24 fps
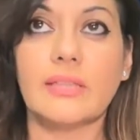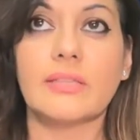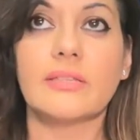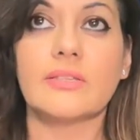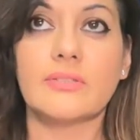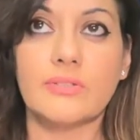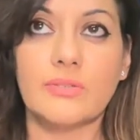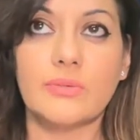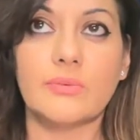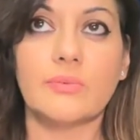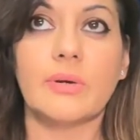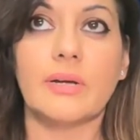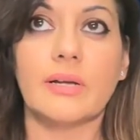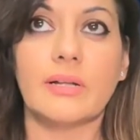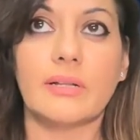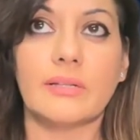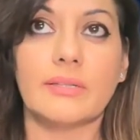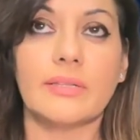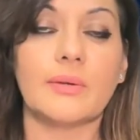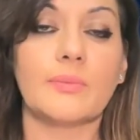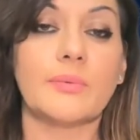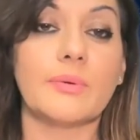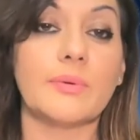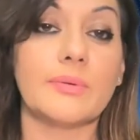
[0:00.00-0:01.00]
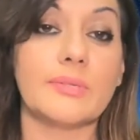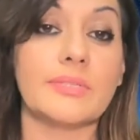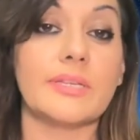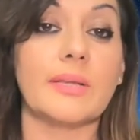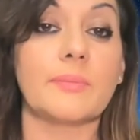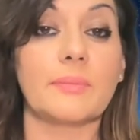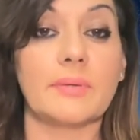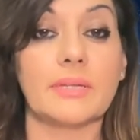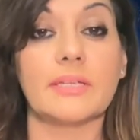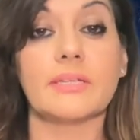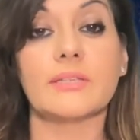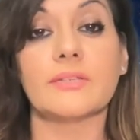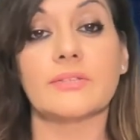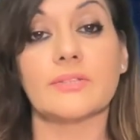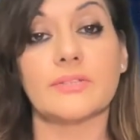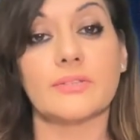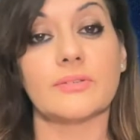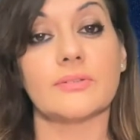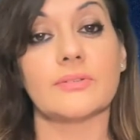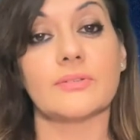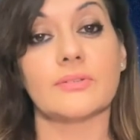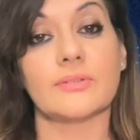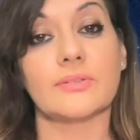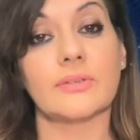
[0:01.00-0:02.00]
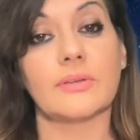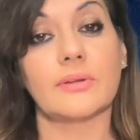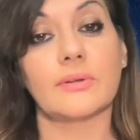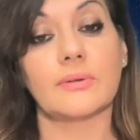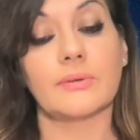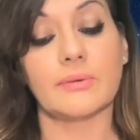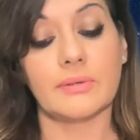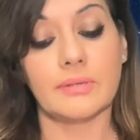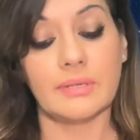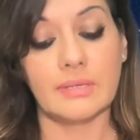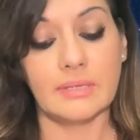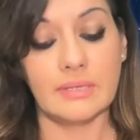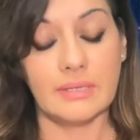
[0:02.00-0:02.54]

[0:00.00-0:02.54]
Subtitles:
this new world that we're stepping into? So